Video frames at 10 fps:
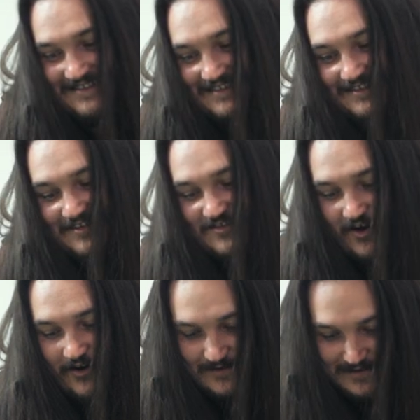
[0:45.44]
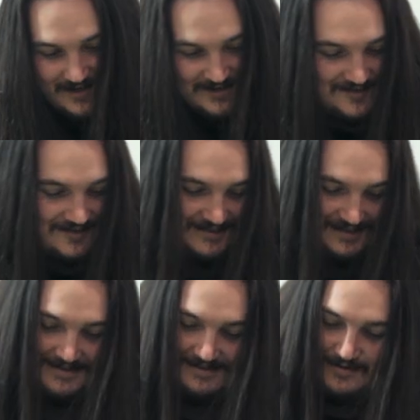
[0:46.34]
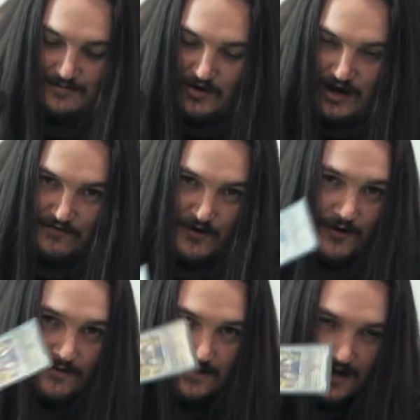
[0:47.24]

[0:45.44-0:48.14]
So, yes, Bravo.